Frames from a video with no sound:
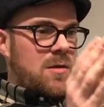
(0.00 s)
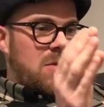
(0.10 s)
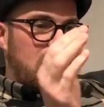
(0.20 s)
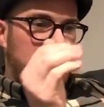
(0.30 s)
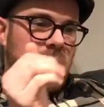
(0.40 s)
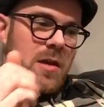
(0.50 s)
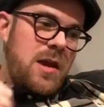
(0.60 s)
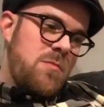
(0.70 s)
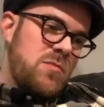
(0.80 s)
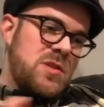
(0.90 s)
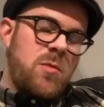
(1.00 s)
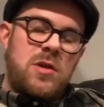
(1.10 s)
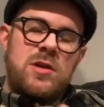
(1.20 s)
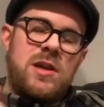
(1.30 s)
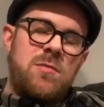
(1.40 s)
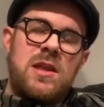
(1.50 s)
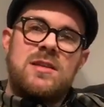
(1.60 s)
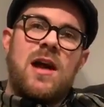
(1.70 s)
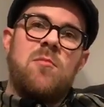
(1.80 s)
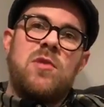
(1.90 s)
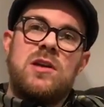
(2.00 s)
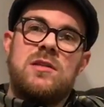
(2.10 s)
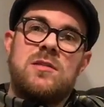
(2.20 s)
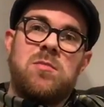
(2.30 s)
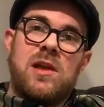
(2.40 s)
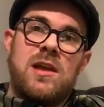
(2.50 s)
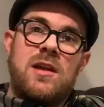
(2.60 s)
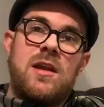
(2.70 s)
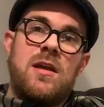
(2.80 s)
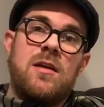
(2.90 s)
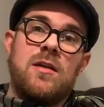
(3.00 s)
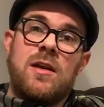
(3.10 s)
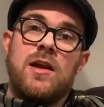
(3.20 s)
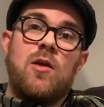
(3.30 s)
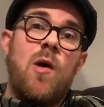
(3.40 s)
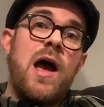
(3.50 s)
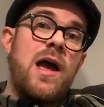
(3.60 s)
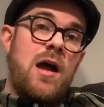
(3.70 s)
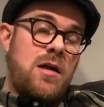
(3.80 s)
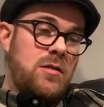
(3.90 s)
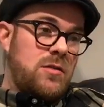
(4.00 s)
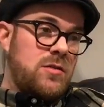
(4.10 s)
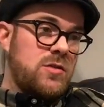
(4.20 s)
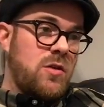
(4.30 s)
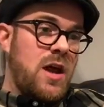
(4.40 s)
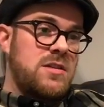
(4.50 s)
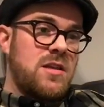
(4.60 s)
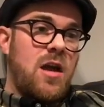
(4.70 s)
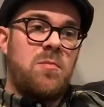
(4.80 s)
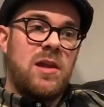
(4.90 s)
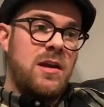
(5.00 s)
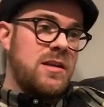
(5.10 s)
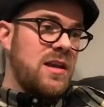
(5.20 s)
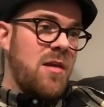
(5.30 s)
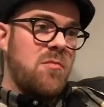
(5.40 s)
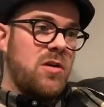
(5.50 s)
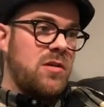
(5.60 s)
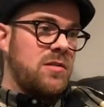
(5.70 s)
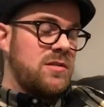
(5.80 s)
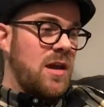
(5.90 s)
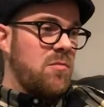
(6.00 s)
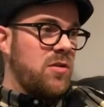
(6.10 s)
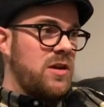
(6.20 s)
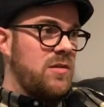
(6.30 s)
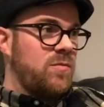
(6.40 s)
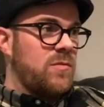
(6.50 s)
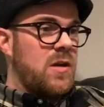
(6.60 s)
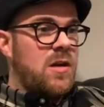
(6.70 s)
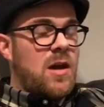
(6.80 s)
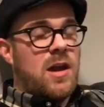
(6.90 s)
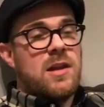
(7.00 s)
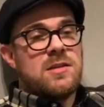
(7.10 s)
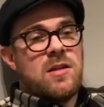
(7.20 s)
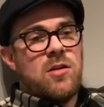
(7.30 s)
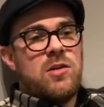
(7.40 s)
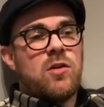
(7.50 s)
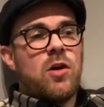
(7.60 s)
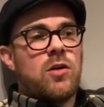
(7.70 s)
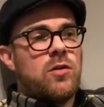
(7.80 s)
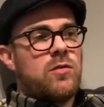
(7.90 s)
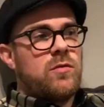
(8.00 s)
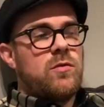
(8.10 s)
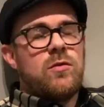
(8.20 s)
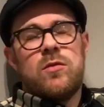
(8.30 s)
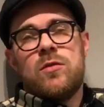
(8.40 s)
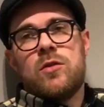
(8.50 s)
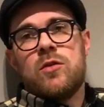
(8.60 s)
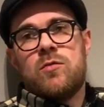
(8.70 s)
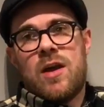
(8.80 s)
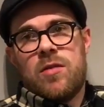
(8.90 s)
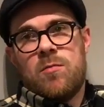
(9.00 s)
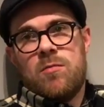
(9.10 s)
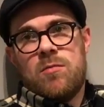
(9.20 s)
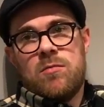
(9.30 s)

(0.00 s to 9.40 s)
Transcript: But someone gave me the tambourine to play in the choir, so I started playing the tambourine, and they said, "Oh, you got good rhythm,"